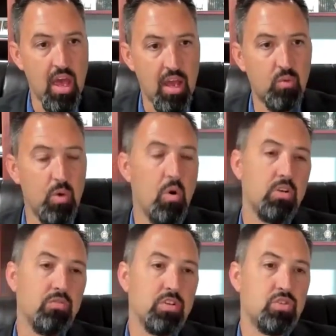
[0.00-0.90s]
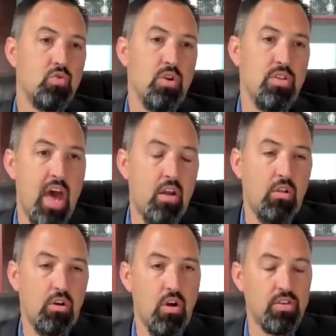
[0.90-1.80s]
and we want to restore that
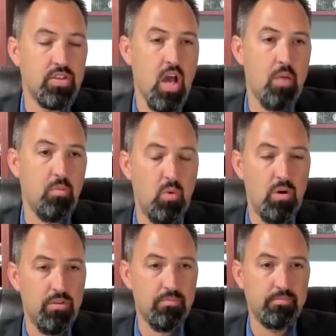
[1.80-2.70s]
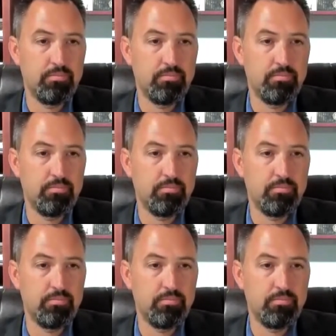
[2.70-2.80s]
all across the Commonwealth.